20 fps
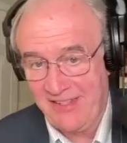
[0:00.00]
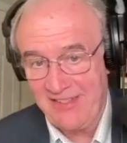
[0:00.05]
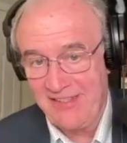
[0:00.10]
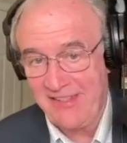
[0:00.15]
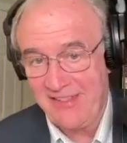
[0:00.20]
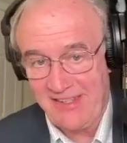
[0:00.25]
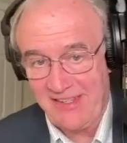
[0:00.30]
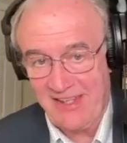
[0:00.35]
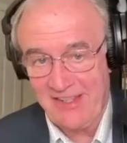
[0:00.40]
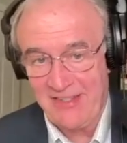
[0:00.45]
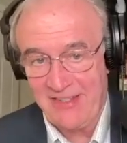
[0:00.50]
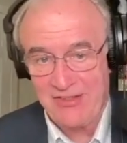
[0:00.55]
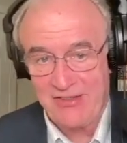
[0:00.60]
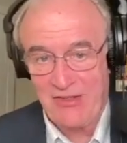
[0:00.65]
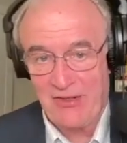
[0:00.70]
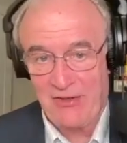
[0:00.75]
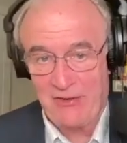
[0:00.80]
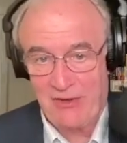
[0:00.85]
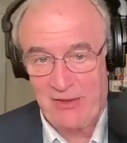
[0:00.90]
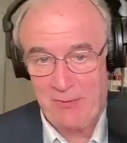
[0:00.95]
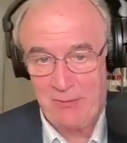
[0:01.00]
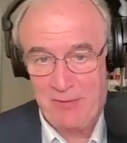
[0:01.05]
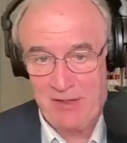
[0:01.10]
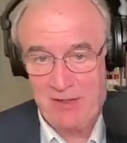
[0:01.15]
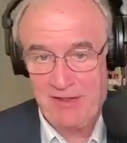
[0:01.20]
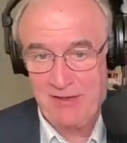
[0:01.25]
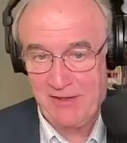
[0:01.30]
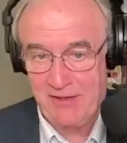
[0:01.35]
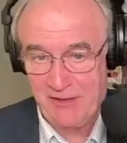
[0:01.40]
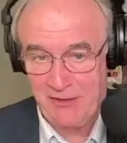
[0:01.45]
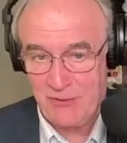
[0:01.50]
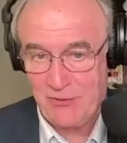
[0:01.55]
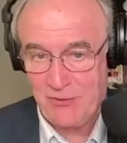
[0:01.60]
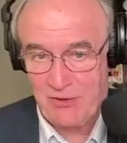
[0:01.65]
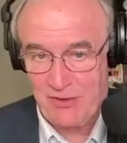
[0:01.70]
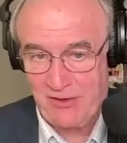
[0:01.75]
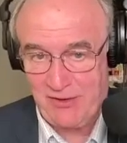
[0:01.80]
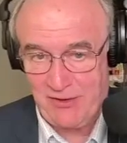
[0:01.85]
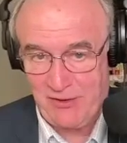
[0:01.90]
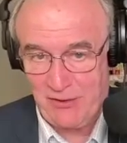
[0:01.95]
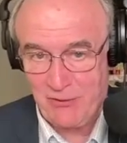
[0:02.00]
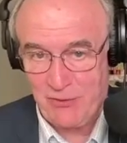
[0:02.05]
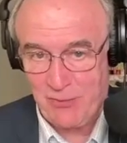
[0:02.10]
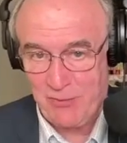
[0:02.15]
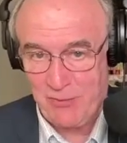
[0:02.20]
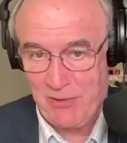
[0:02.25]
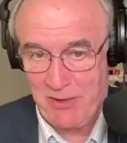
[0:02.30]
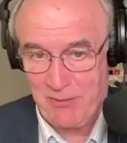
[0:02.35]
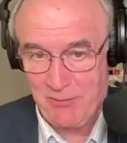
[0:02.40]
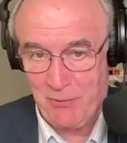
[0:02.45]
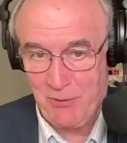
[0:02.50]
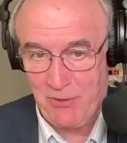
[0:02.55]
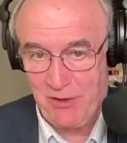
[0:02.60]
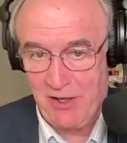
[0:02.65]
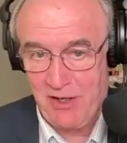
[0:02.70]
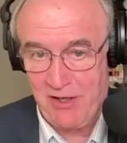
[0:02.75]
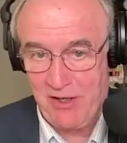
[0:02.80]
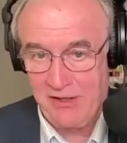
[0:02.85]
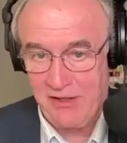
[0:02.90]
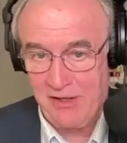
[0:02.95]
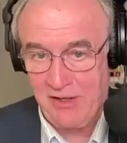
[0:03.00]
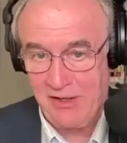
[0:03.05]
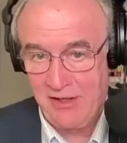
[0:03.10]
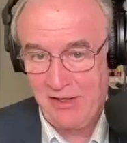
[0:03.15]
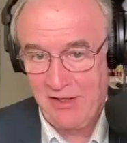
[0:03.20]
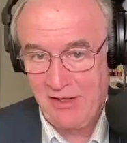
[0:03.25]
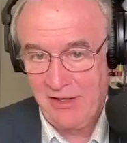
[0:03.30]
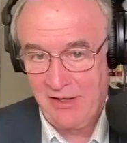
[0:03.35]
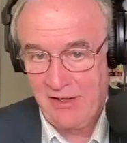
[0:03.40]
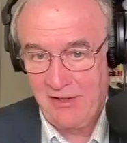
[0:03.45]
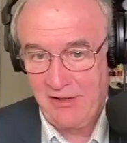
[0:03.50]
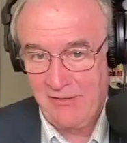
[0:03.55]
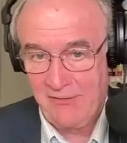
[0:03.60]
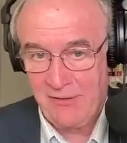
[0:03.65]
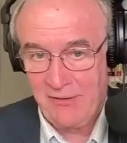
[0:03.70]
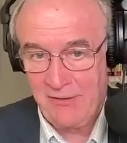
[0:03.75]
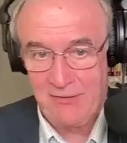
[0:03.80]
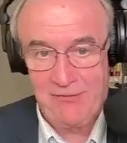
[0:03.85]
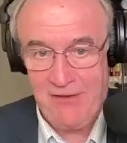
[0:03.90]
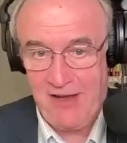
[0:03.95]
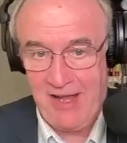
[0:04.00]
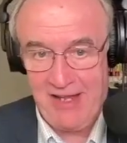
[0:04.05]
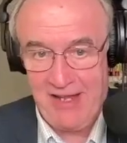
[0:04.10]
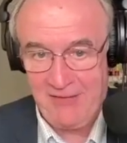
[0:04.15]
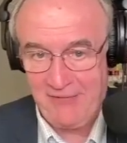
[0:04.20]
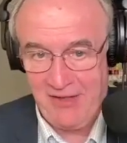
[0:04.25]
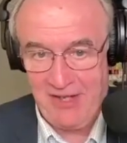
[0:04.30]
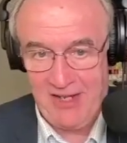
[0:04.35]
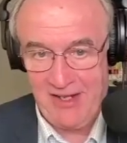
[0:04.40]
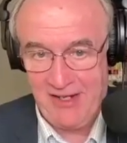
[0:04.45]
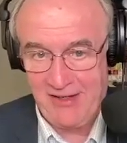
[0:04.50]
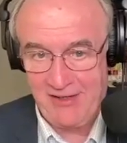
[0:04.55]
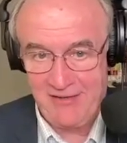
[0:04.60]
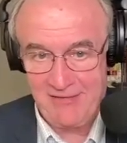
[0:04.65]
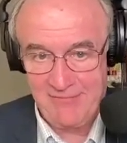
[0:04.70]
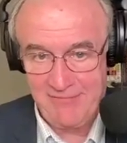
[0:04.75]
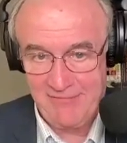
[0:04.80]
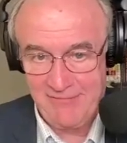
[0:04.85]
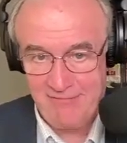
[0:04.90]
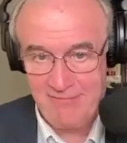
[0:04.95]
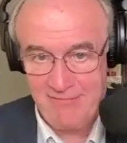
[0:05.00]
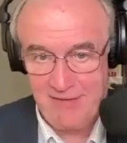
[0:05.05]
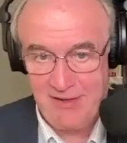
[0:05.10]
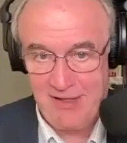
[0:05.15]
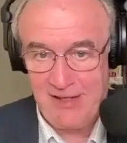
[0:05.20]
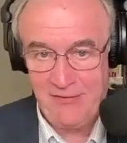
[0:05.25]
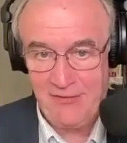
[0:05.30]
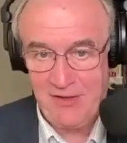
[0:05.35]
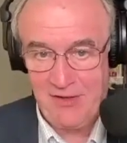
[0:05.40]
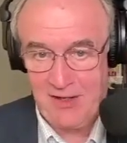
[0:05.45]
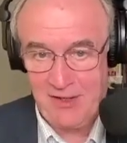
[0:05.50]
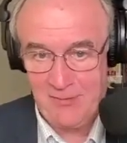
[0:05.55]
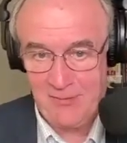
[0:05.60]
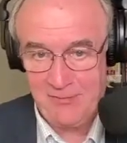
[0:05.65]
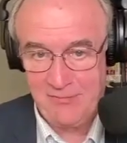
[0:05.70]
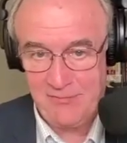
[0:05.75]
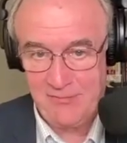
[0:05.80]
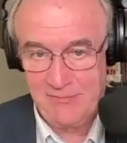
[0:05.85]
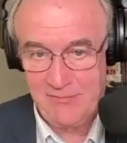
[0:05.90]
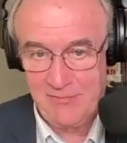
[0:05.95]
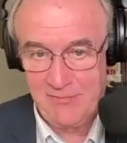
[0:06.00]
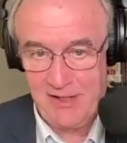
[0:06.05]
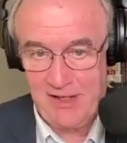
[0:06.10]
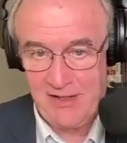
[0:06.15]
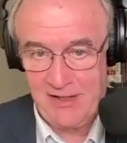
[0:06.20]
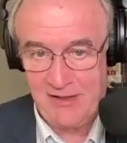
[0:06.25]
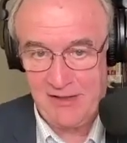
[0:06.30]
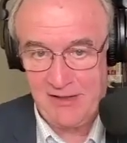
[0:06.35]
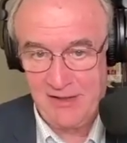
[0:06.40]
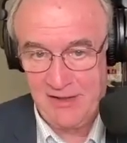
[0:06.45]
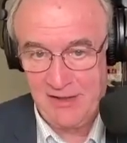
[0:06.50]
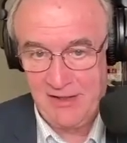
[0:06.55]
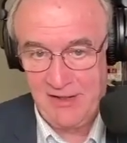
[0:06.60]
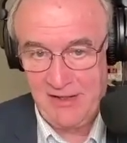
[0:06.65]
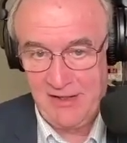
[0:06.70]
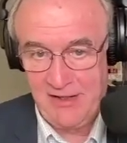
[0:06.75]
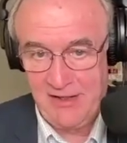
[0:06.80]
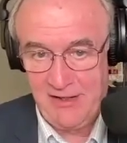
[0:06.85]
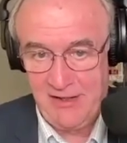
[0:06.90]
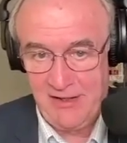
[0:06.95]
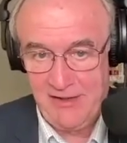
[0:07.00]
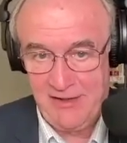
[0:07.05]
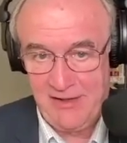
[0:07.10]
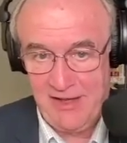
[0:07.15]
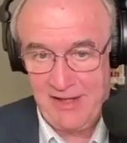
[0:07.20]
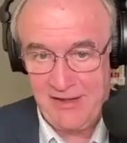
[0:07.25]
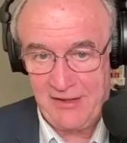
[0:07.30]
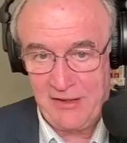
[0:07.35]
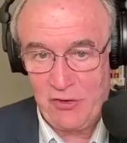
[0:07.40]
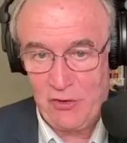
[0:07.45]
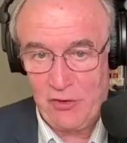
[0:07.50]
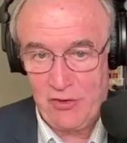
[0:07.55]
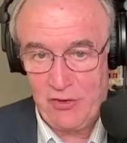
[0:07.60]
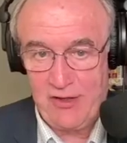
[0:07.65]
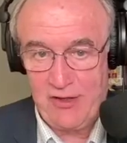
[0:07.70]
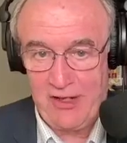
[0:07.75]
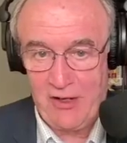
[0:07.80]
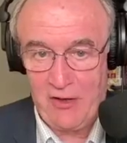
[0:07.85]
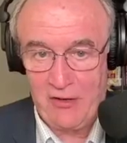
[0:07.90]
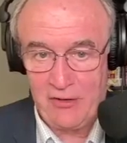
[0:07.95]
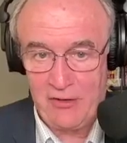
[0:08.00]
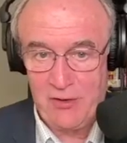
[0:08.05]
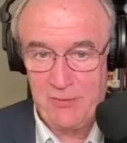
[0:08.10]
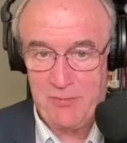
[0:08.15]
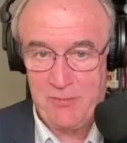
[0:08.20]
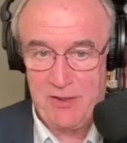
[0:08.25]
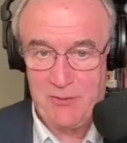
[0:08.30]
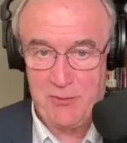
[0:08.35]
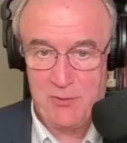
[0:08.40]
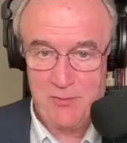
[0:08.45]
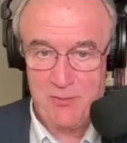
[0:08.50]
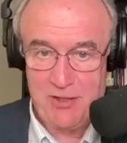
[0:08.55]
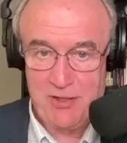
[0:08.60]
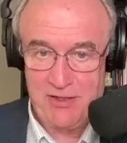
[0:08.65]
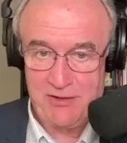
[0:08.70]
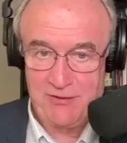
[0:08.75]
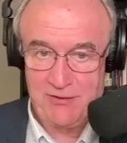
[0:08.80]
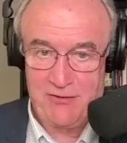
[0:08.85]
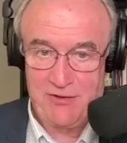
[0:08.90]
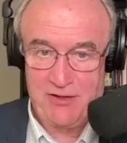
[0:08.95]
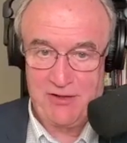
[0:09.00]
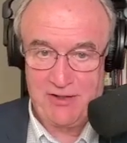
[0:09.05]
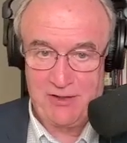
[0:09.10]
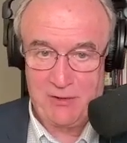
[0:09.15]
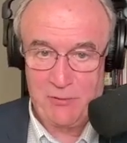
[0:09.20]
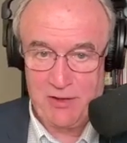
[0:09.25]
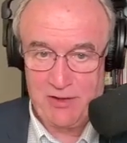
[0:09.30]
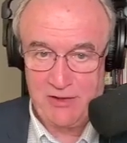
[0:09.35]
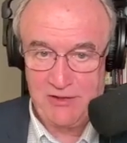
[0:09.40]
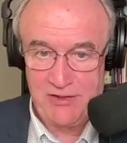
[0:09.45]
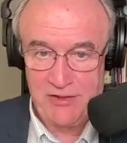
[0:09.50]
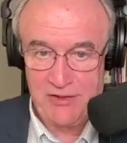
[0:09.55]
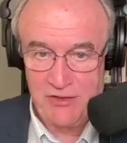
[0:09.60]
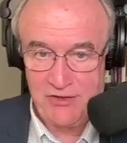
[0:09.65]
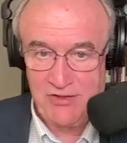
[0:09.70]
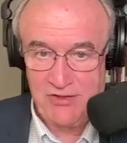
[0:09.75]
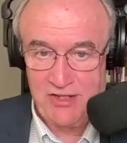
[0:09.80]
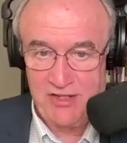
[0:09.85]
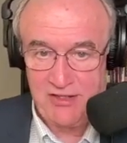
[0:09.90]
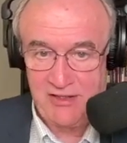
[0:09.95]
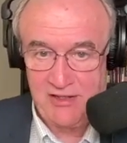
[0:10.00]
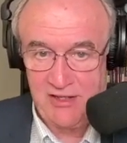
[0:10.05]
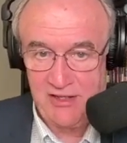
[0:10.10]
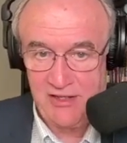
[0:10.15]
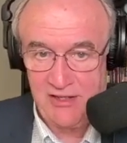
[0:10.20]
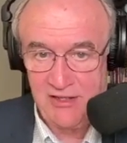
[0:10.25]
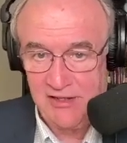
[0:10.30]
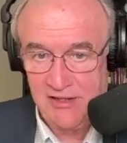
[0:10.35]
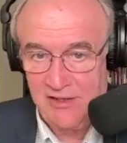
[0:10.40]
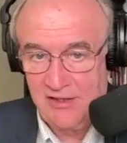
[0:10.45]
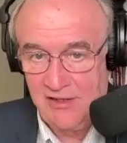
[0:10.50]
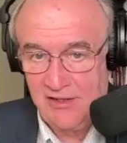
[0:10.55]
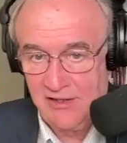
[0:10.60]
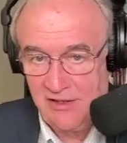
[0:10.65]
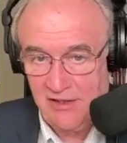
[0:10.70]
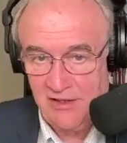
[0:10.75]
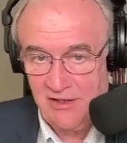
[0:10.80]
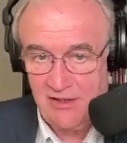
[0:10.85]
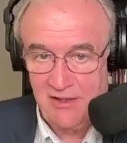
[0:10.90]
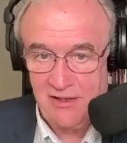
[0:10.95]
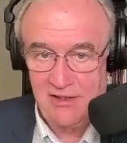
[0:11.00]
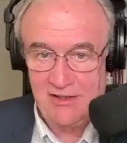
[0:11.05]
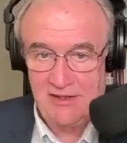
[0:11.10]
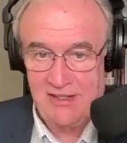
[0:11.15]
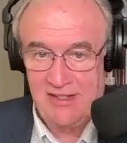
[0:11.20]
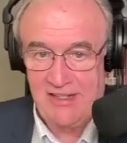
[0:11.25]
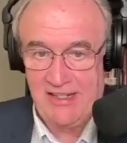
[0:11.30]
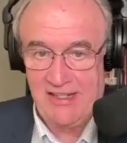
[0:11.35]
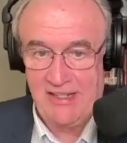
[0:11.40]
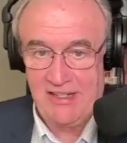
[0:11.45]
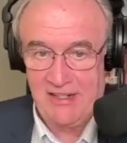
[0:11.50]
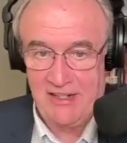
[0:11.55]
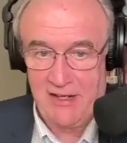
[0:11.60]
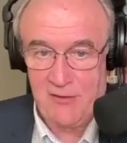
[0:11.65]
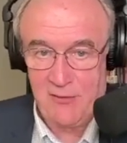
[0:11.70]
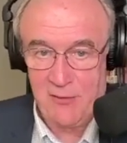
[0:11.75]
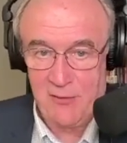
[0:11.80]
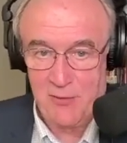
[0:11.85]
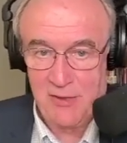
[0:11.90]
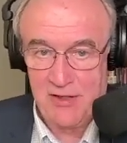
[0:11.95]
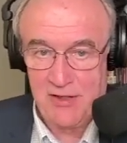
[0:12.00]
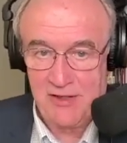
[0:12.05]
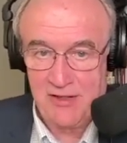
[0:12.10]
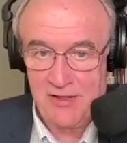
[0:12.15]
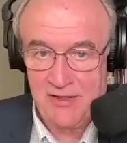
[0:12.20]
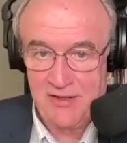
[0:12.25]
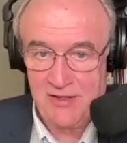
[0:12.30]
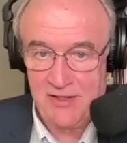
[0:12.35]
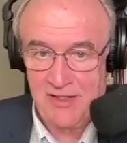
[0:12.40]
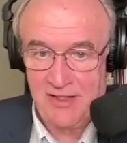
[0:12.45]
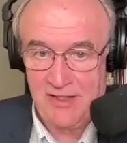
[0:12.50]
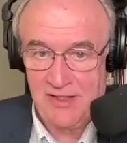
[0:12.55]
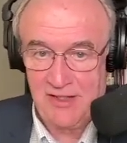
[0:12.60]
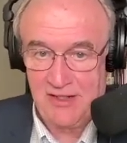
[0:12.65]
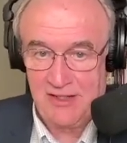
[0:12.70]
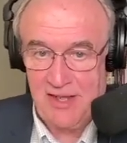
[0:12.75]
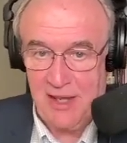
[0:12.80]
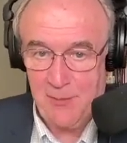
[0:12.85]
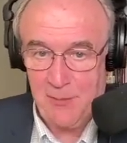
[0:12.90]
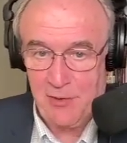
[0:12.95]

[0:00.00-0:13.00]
Doesn't necessarily mean that those are being put on for 5, 10 lifetime. They all could be repealed fairly quickly, just like the Canadian government and the